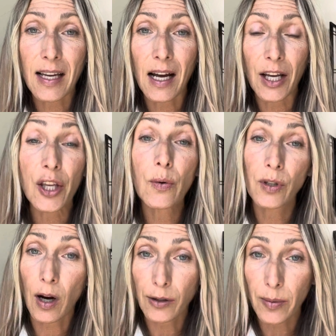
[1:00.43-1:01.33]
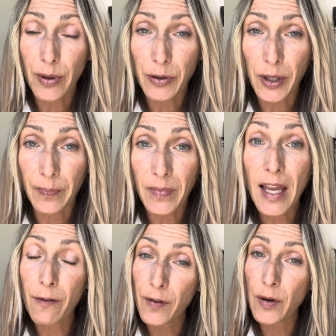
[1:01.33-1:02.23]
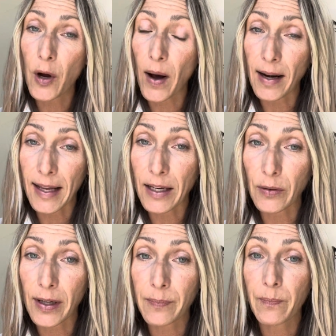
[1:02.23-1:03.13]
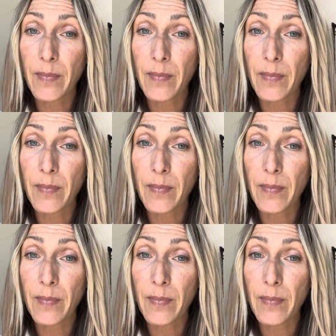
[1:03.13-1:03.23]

a huge contribution if you know how to handle it.